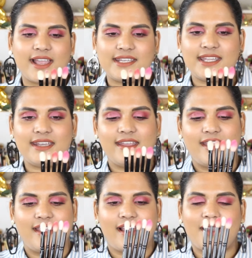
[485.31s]
I did,
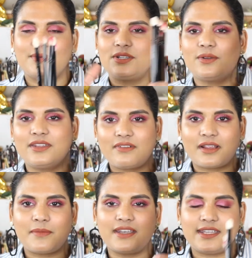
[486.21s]
I would totally
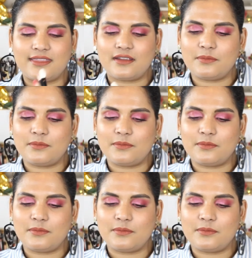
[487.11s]
recommend it.